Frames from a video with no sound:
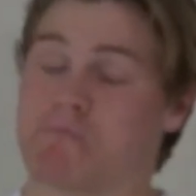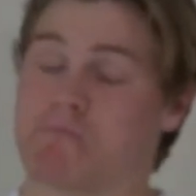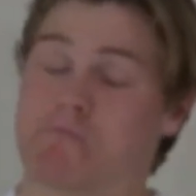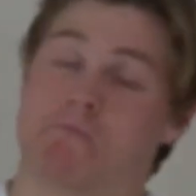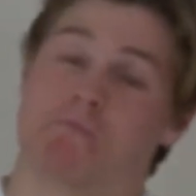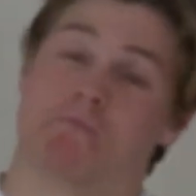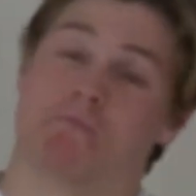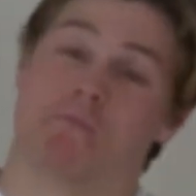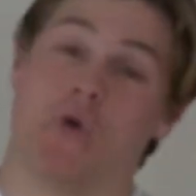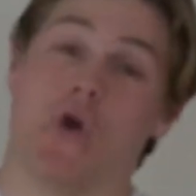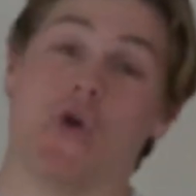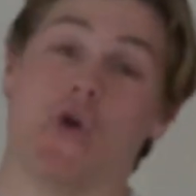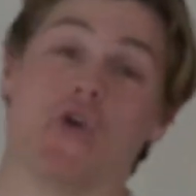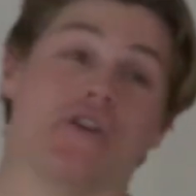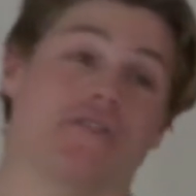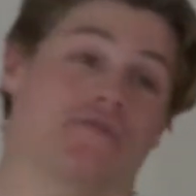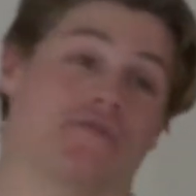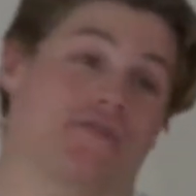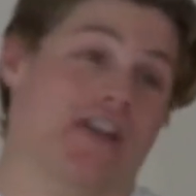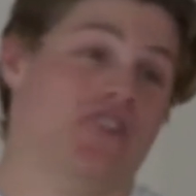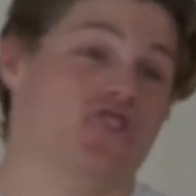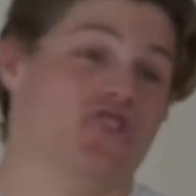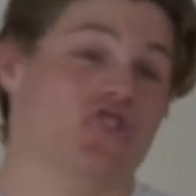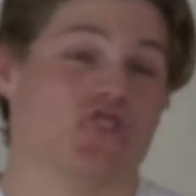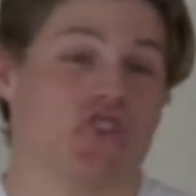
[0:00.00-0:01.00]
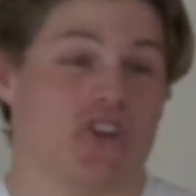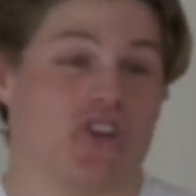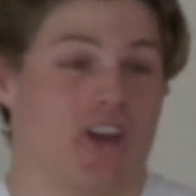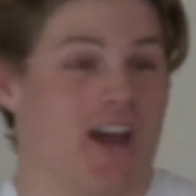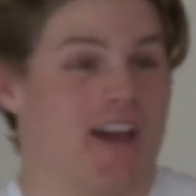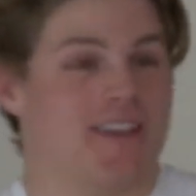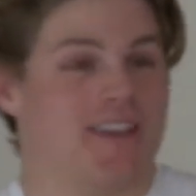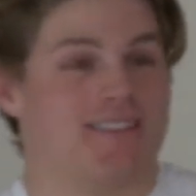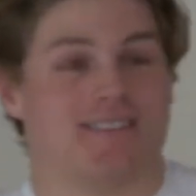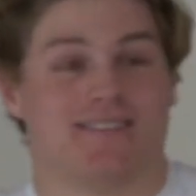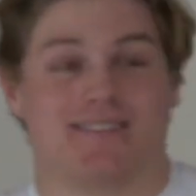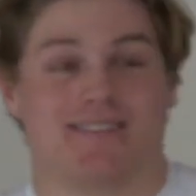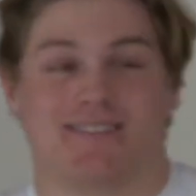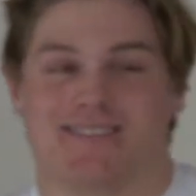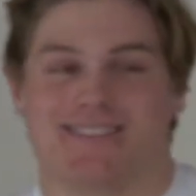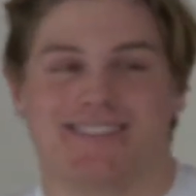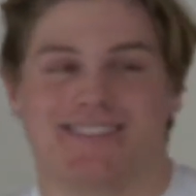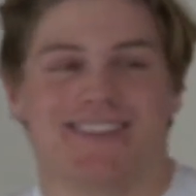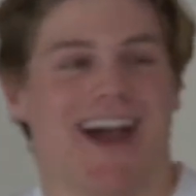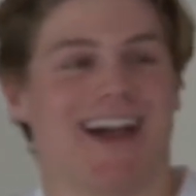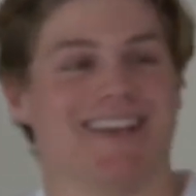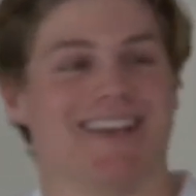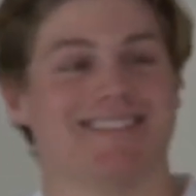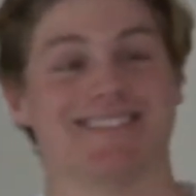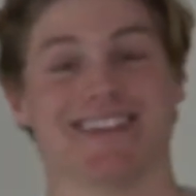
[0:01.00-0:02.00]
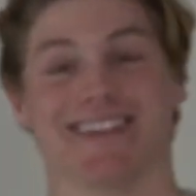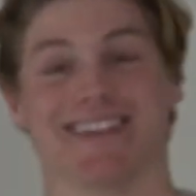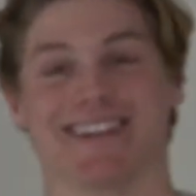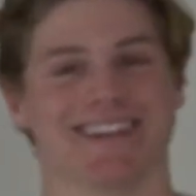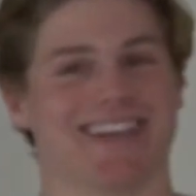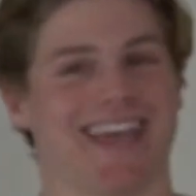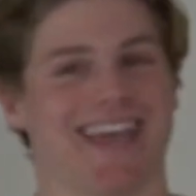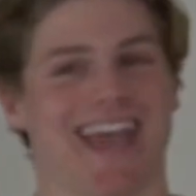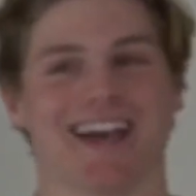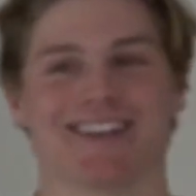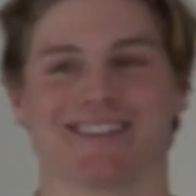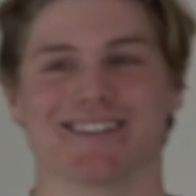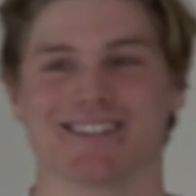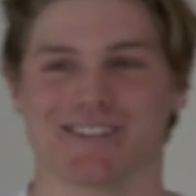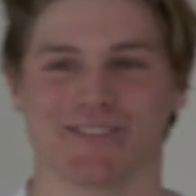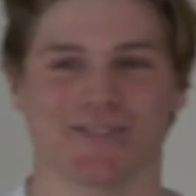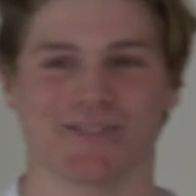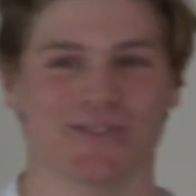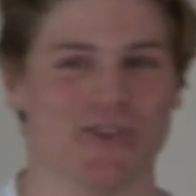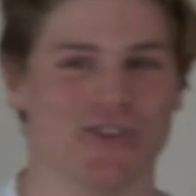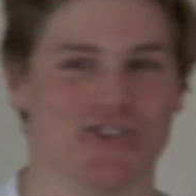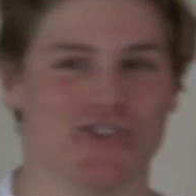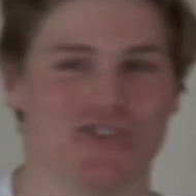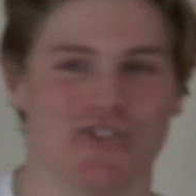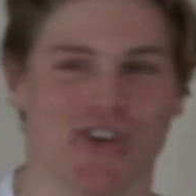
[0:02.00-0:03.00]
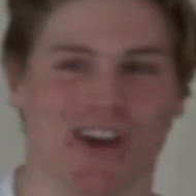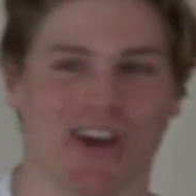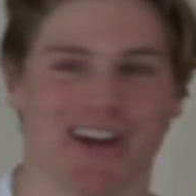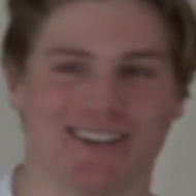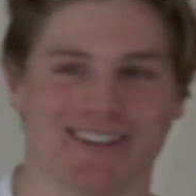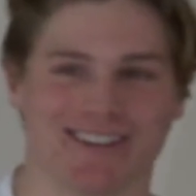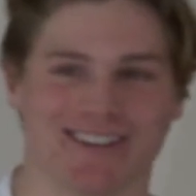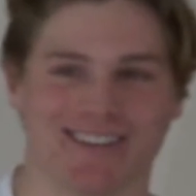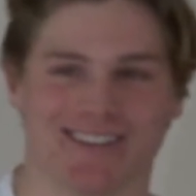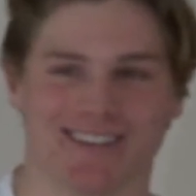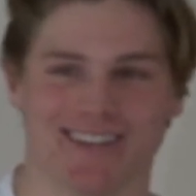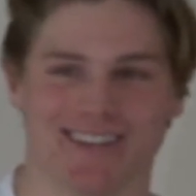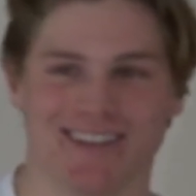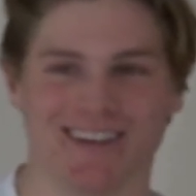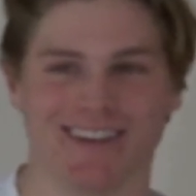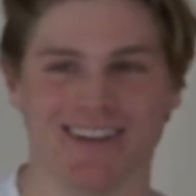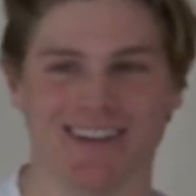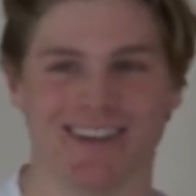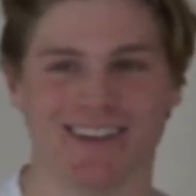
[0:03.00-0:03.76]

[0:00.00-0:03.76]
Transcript: peradventure, I stand accountant for his greatest sin.